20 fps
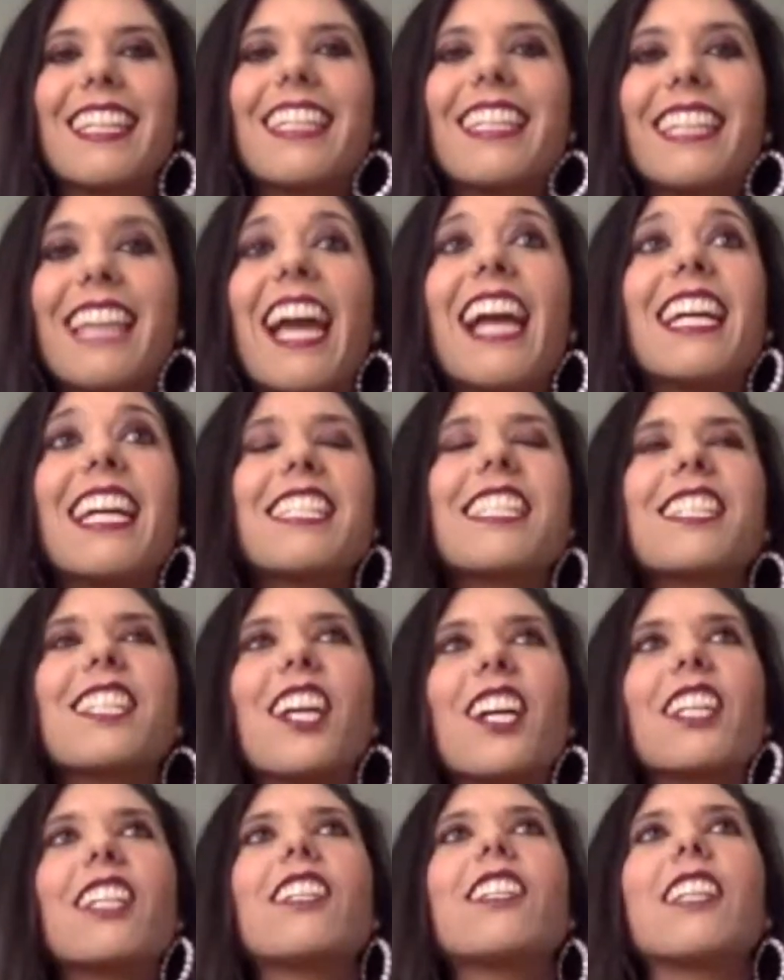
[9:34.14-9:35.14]
Yes,
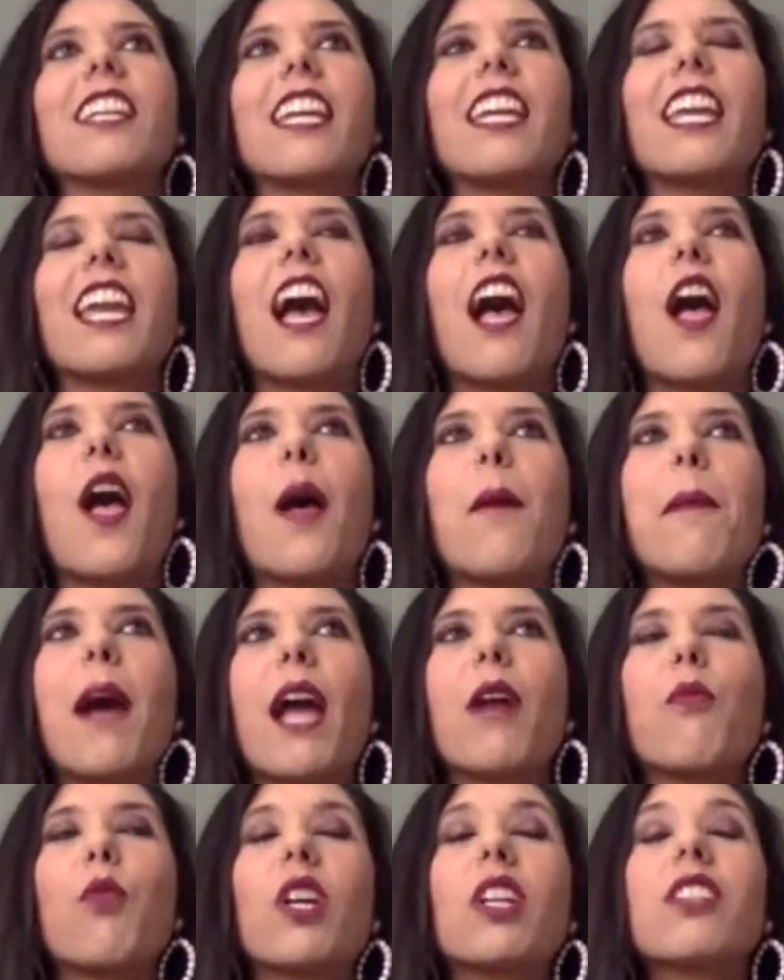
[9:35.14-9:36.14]
luckily,
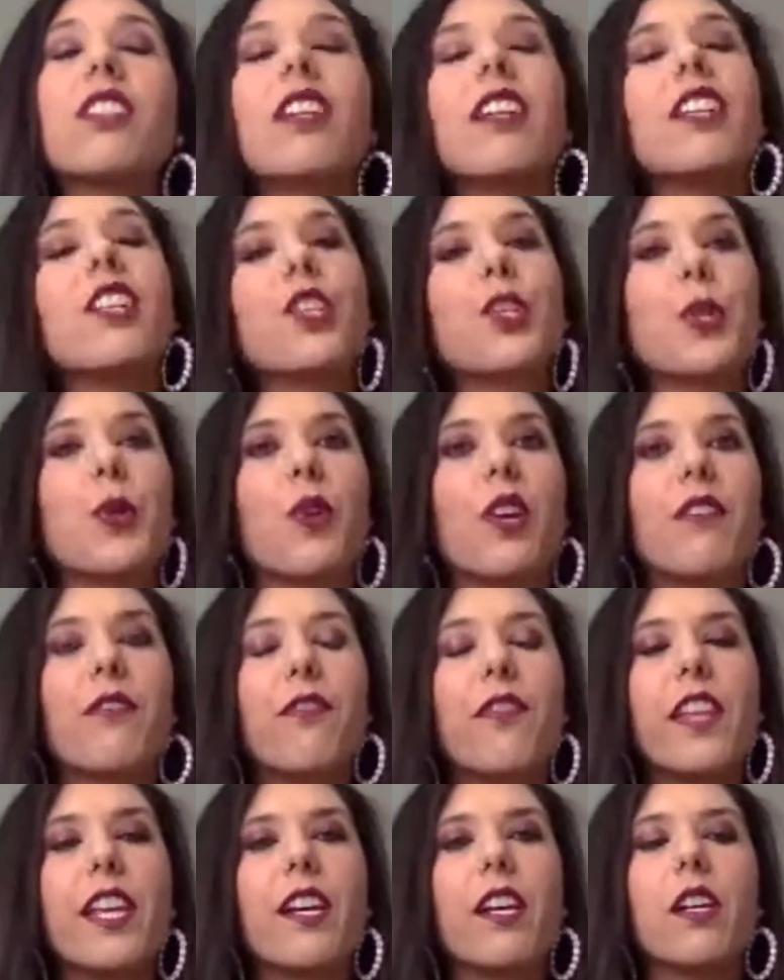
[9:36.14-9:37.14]
I worked on a
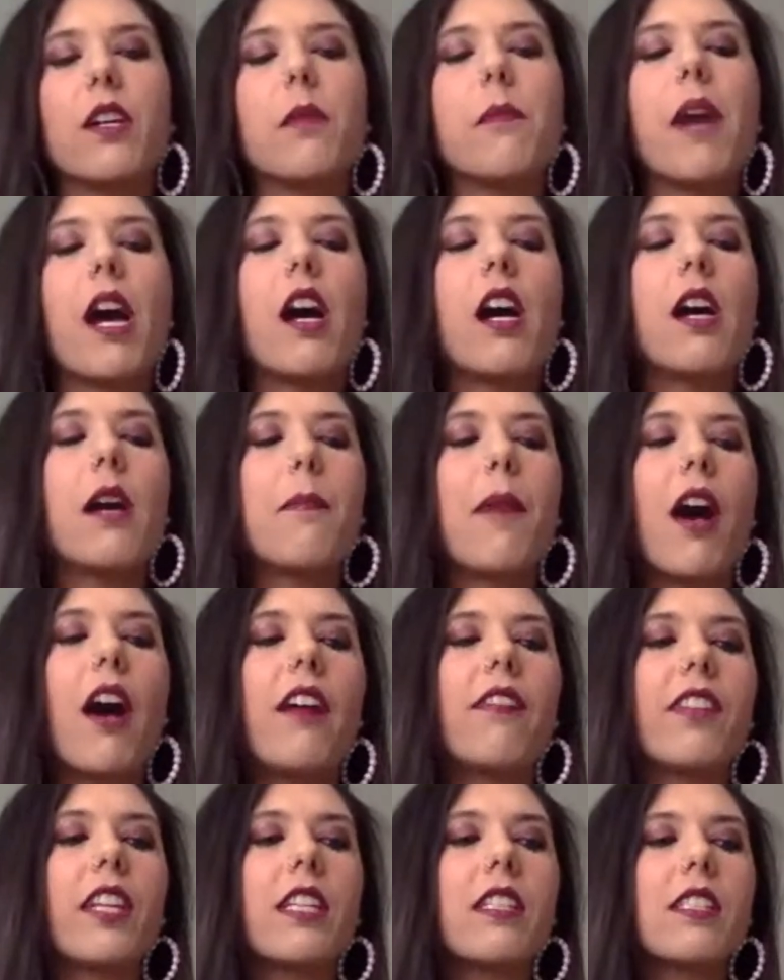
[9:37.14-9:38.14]
short film.
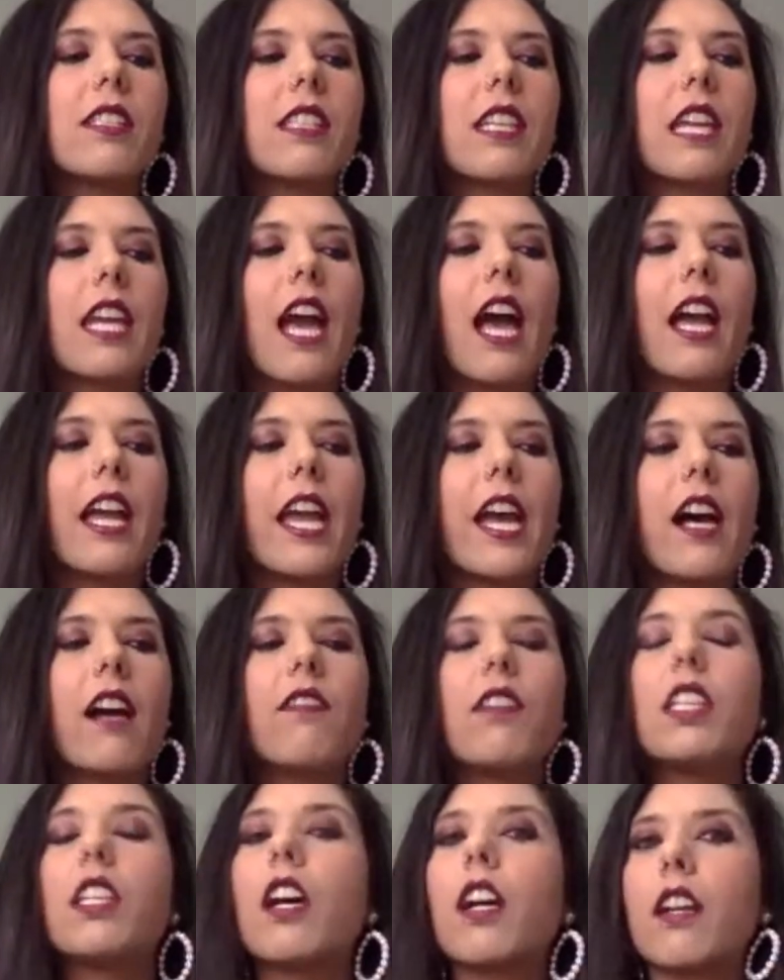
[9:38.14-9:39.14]
Obviously, I
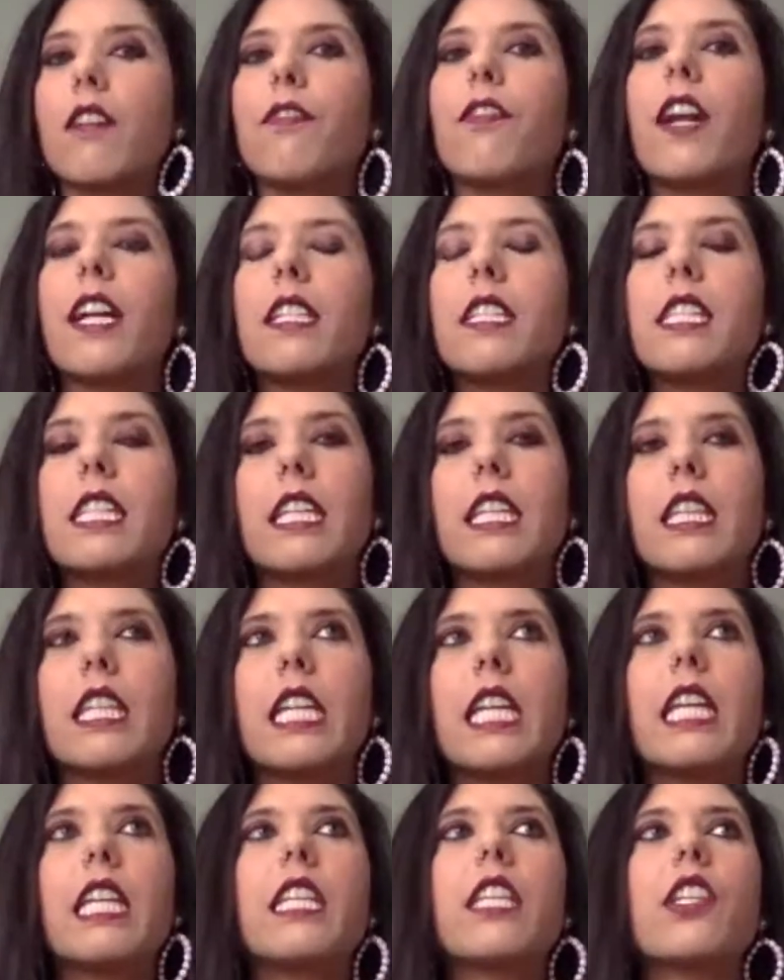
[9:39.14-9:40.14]
have a lot of friends in
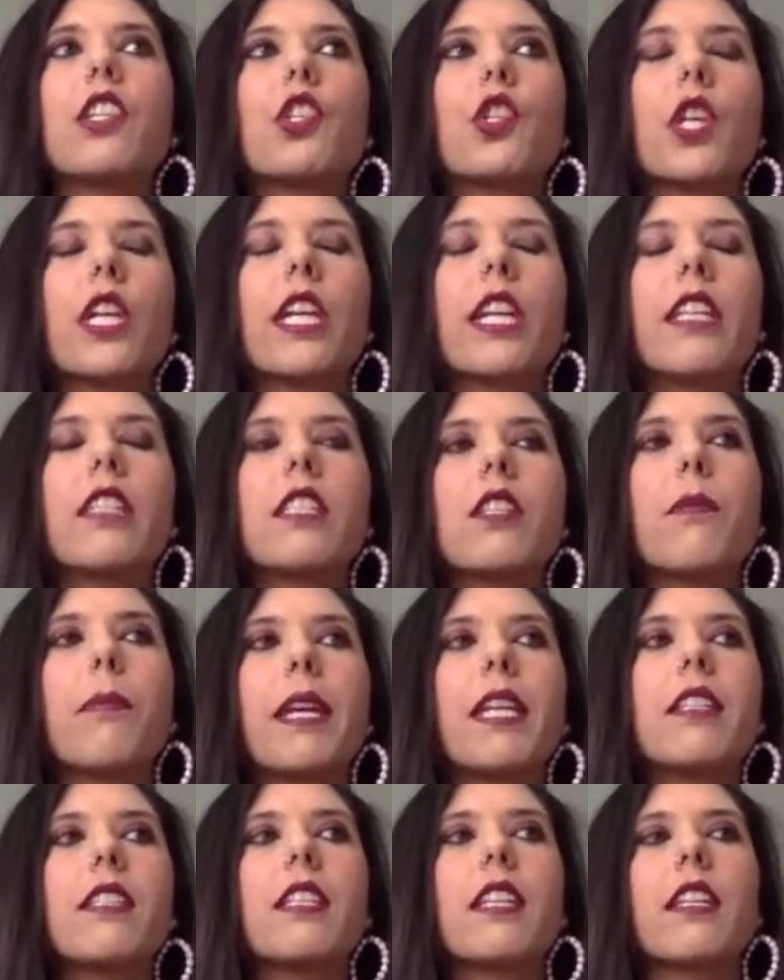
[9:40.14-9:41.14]
the industry, so
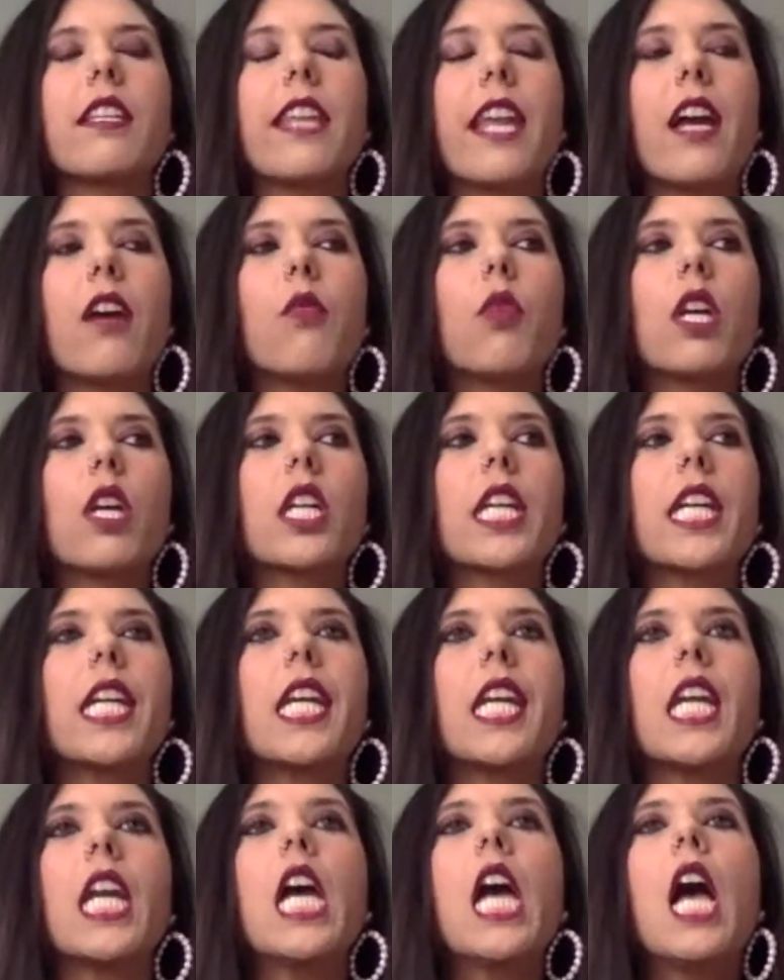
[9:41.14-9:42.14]
basic
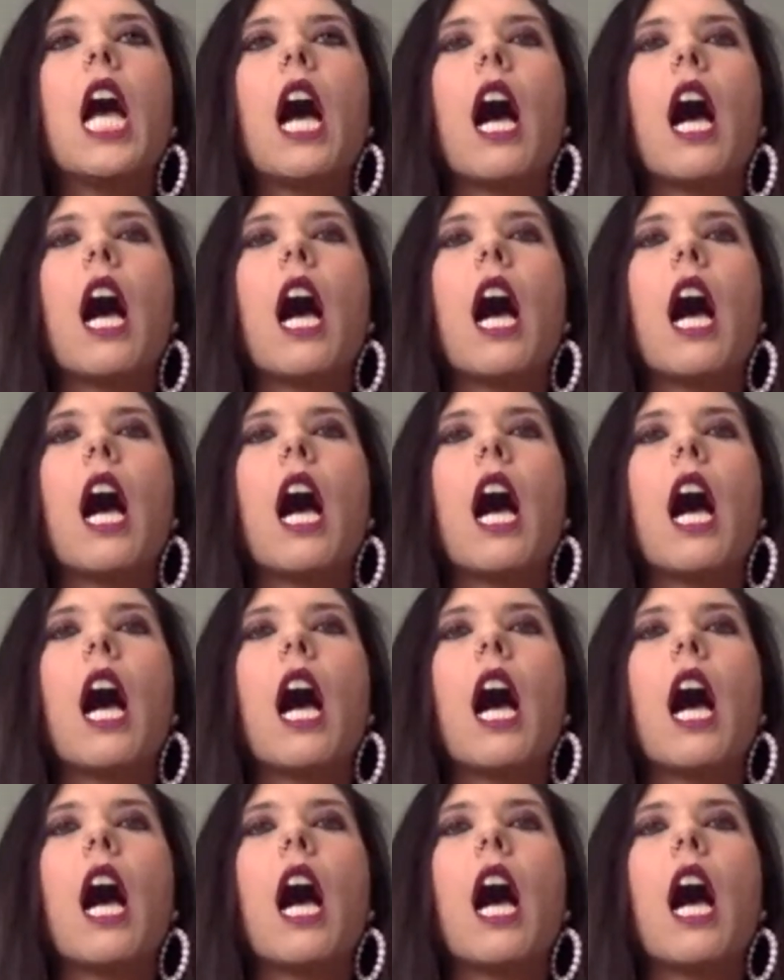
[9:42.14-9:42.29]
networking.